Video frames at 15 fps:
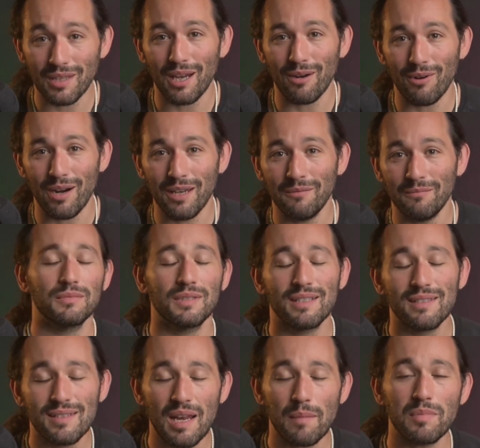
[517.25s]
that, right?
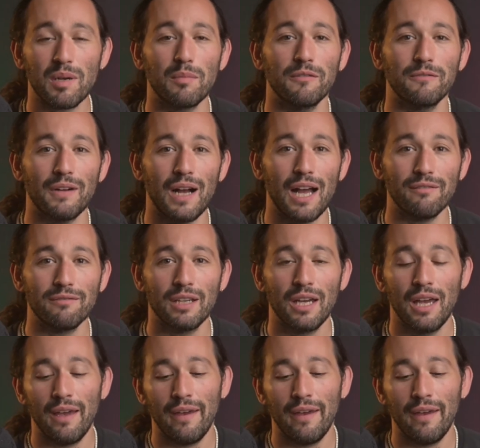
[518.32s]
Step number 5,